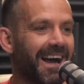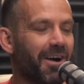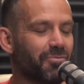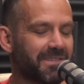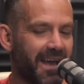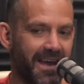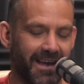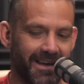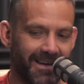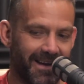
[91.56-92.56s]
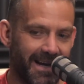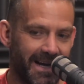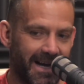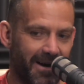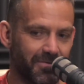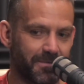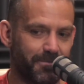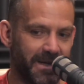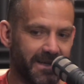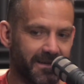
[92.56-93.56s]
How's
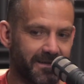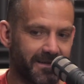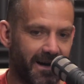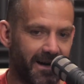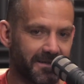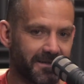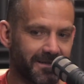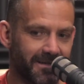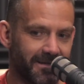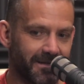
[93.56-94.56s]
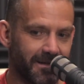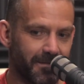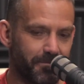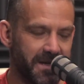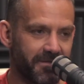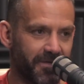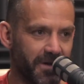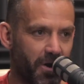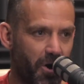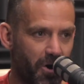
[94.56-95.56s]
being a dad been for
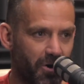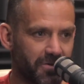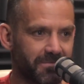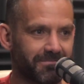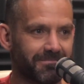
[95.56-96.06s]
you? Hard?